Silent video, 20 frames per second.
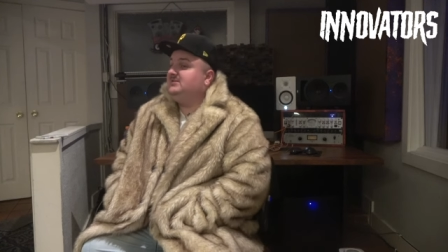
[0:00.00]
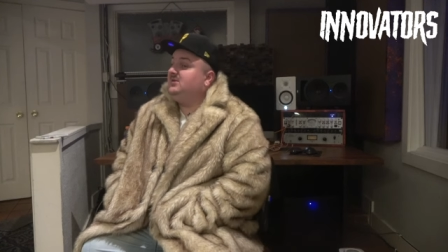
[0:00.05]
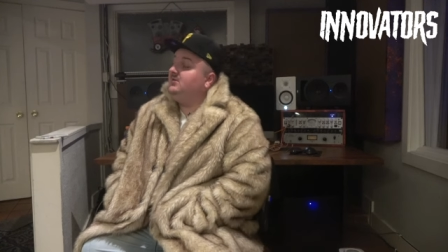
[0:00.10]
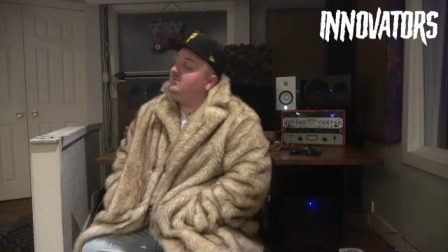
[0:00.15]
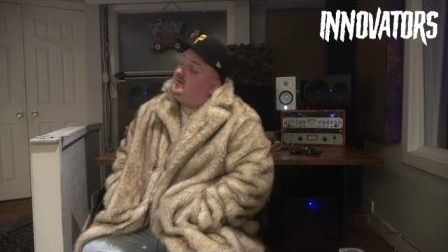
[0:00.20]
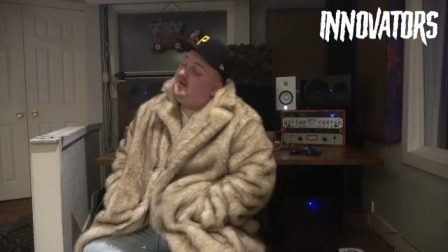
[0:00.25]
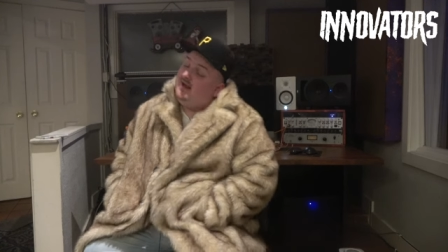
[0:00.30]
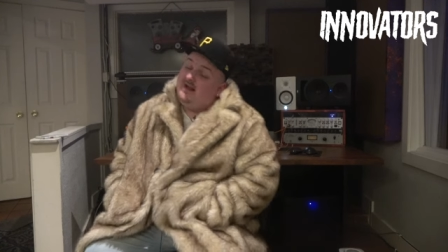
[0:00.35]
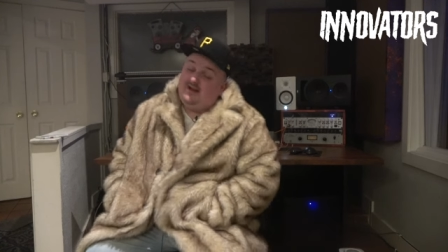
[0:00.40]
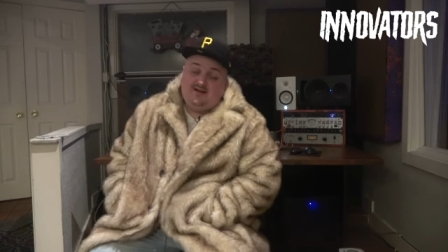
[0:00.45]
So
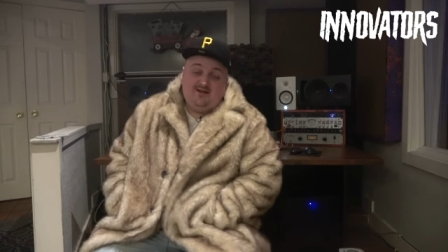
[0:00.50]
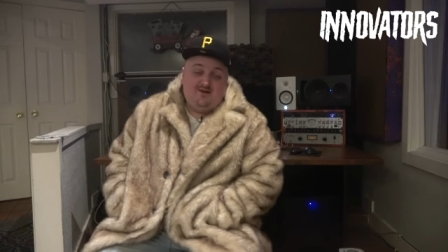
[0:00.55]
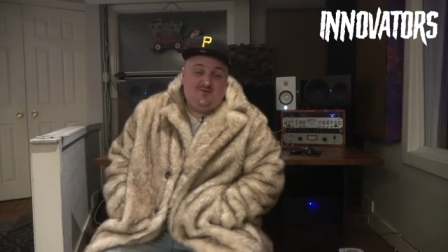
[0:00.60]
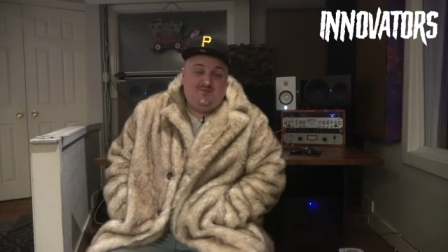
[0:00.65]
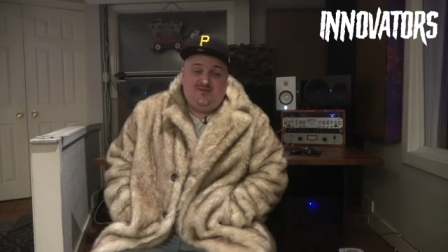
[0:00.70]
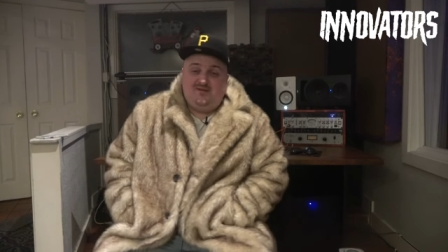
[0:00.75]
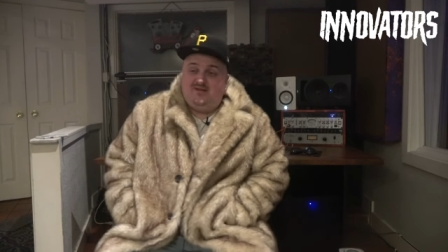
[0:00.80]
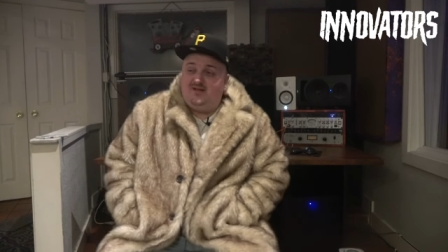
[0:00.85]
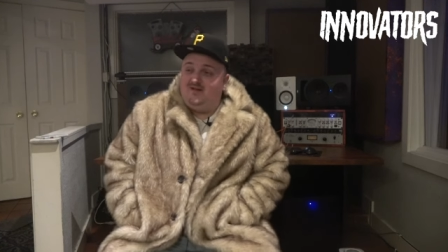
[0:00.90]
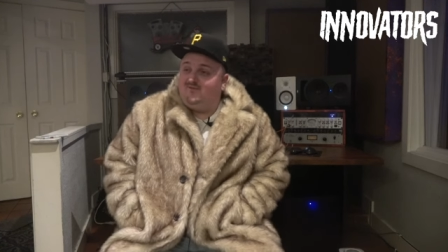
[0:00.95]
it ain't nothing
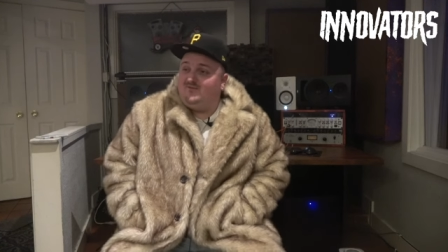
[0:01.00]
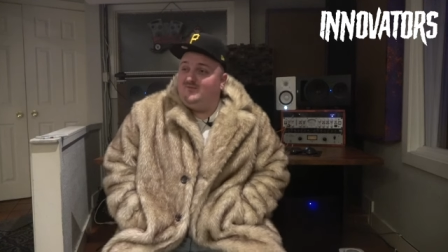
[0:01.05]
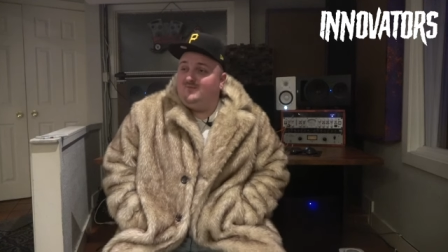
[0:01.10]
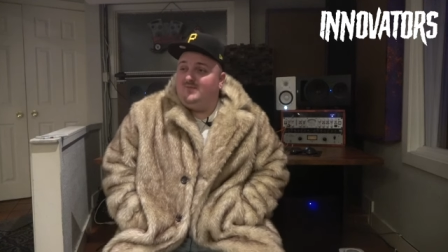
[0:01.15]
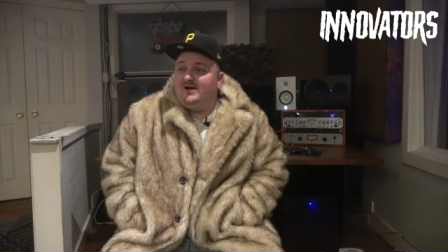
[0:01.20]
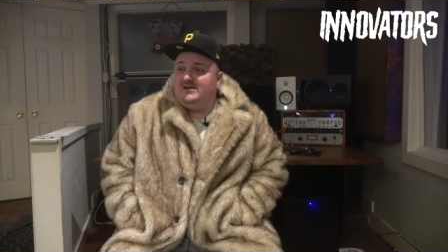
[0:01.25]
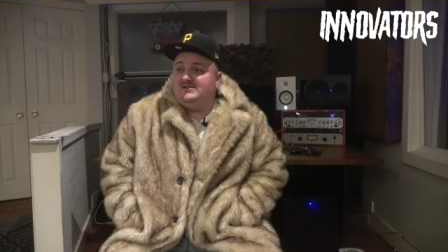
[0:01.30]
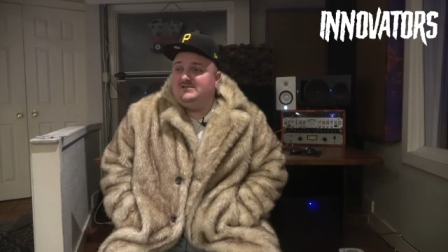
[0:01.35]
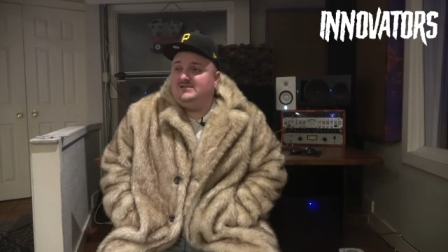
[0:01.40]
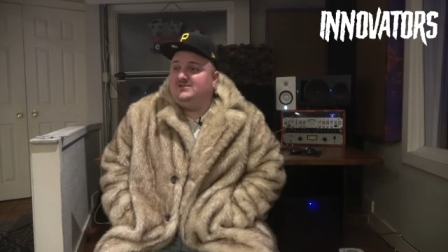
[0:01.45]
but love for
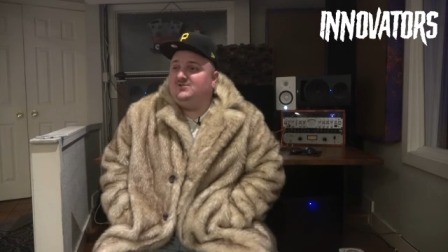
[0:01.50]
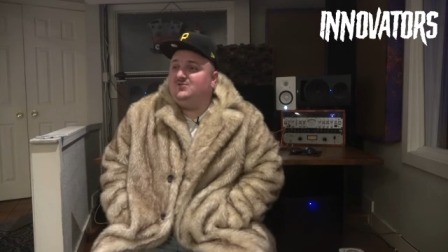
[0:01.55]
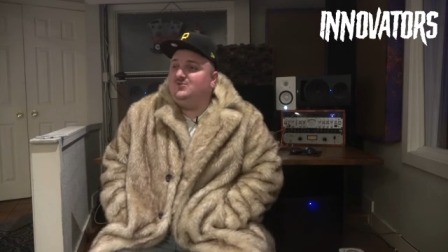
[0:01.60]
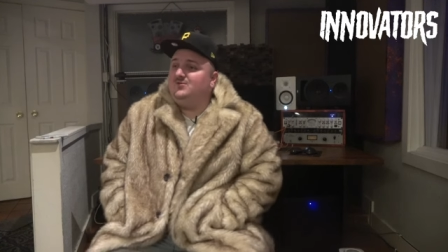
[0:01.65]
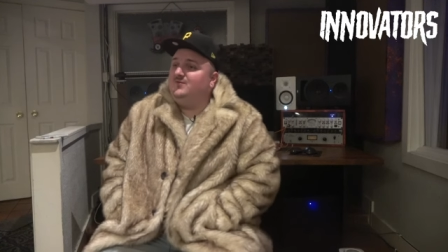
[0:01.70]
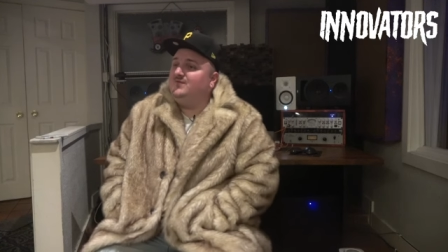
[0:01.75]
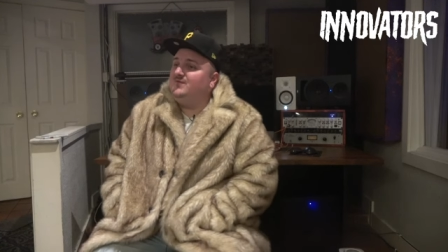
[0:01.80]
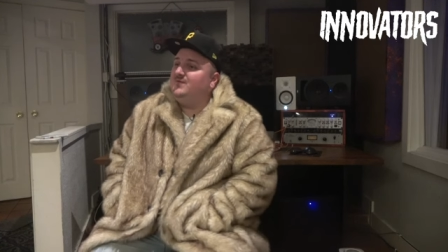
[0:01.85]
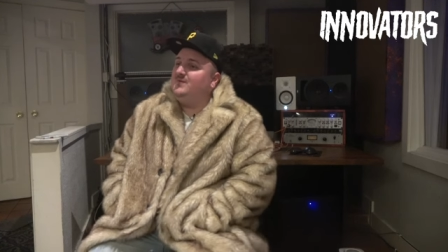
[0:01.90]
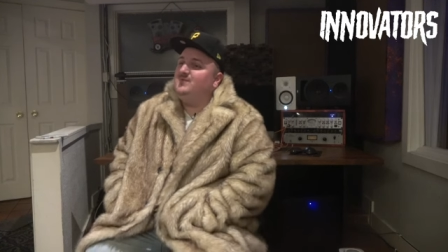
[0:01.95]
Mozzy too.
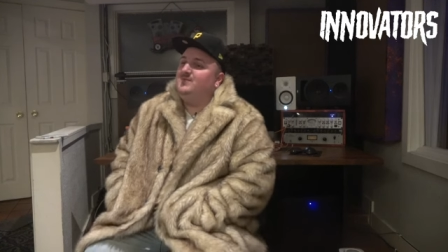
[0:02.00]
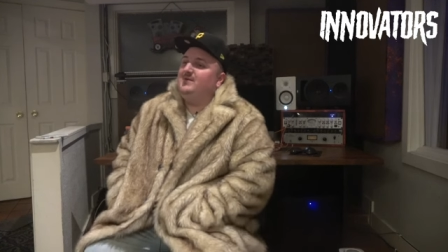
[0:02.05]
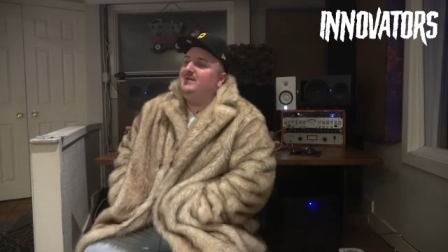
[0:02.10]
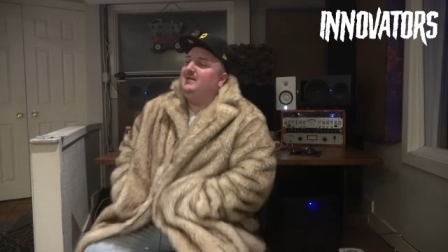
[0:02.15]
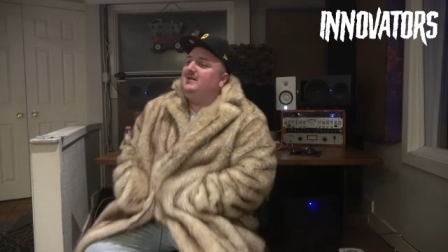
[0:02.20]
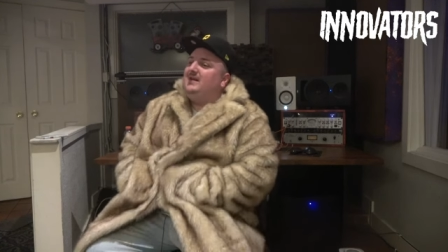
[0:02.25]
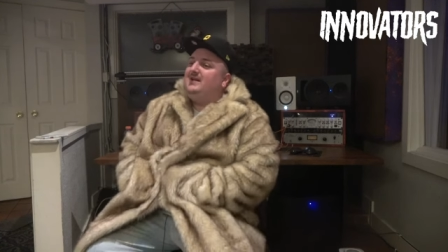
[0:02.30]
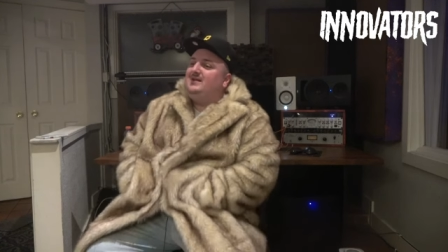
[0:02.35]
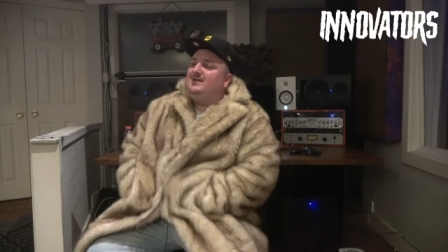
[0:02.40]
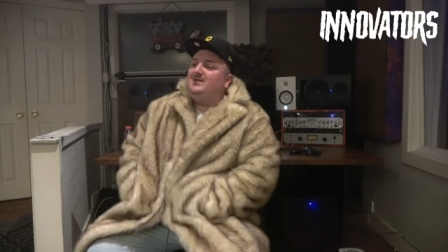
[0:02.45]
You feel me?
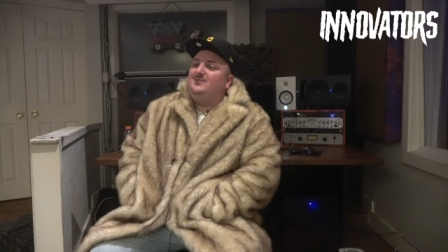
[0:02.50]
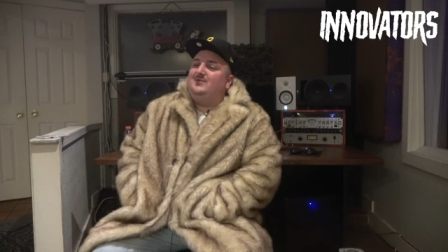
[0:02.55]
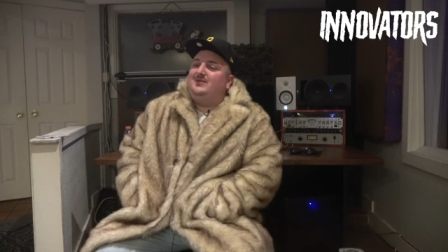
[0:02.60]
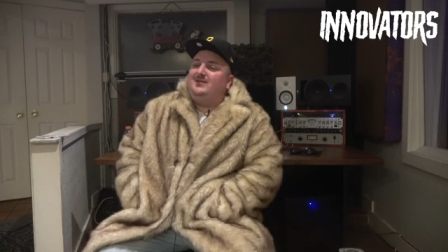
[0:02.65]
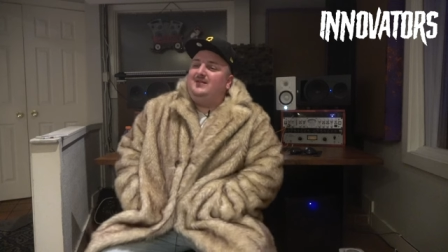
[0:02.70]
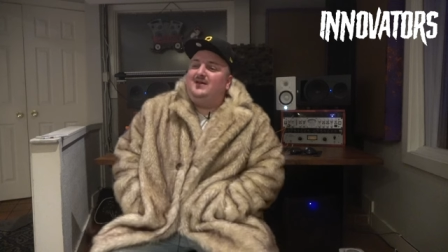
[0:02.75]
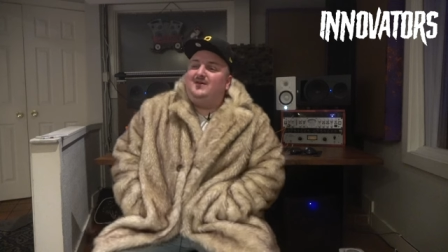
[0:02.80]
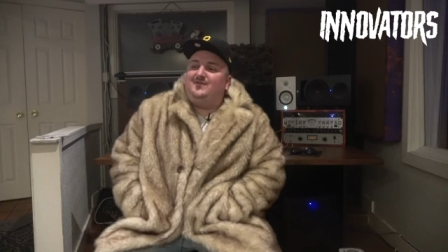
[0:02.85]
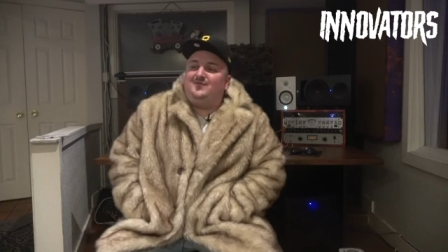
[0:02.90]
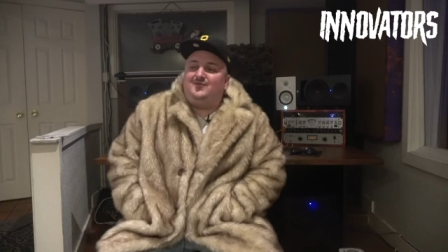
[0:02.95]
Man? It ain't nothing but
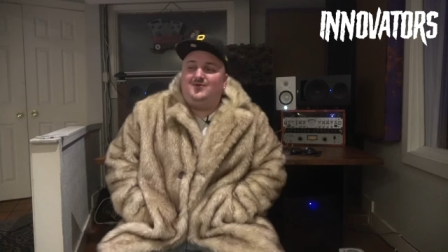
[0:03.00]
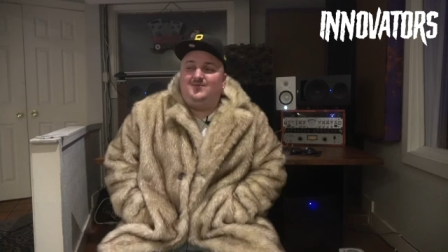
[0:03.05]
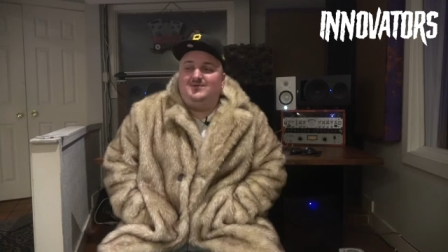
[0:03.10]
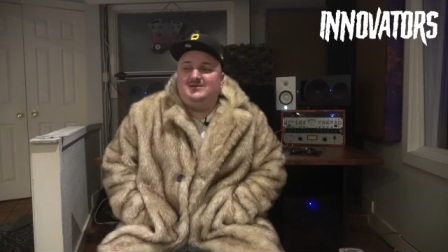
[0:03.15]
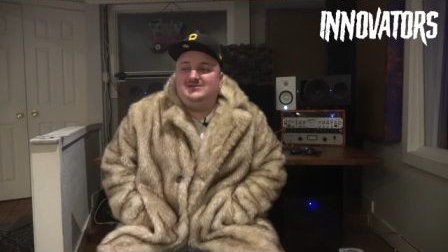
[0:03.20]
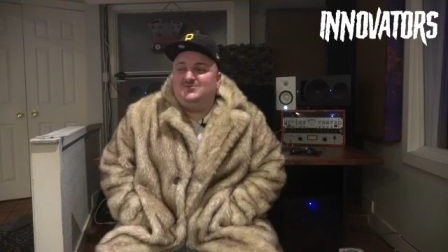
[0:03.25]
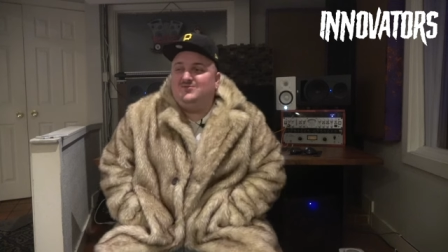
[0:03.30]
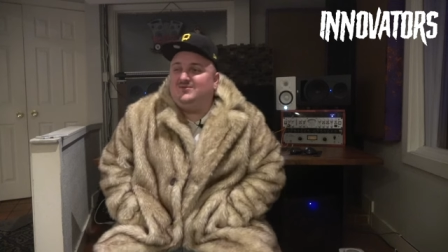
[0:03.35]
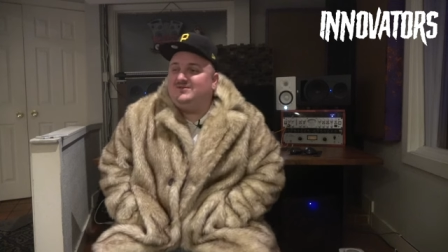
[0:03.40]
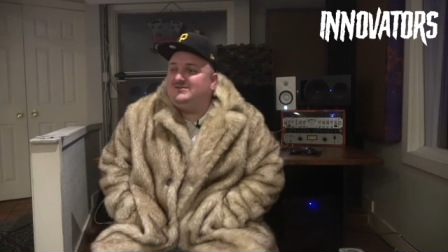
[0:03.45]
love for him.
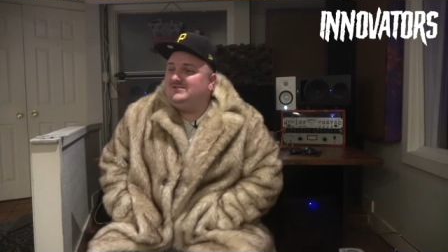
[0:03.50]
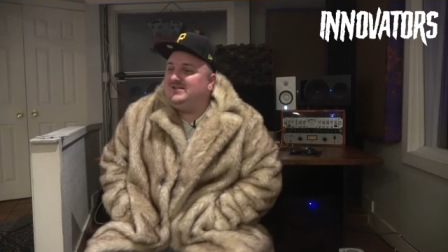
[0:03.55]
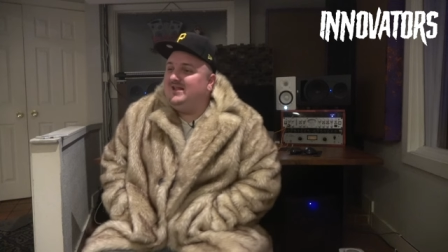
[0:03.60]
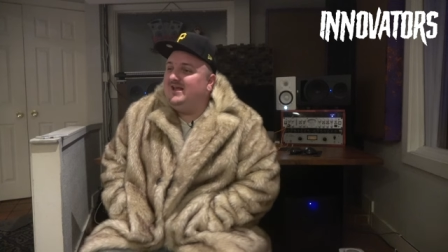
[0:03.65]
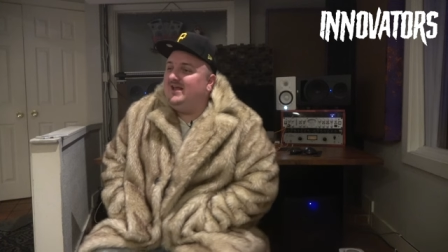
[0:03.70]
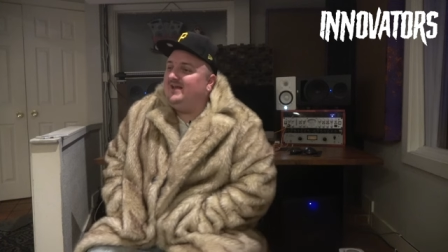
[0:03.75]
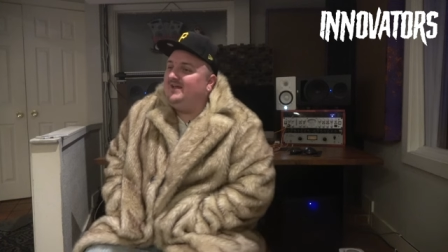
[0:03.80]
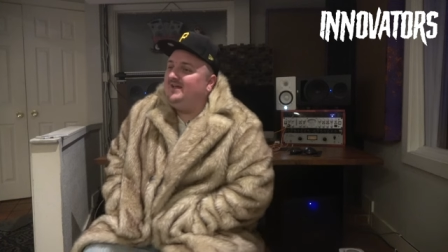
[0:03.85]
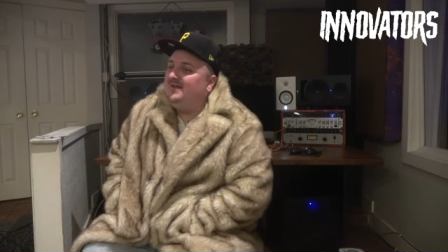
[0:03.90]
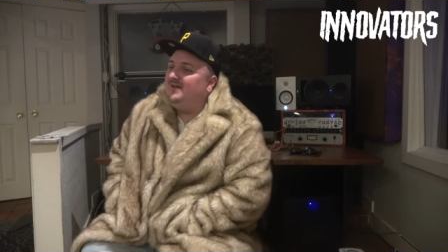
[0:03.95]
He's doing his
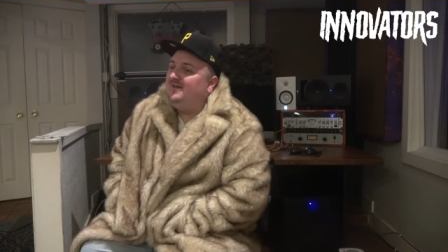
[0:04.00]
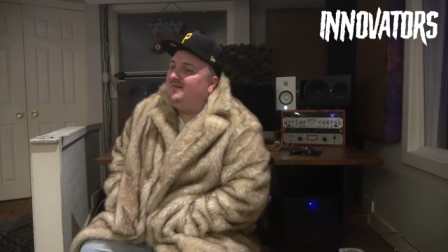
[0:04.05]
thing.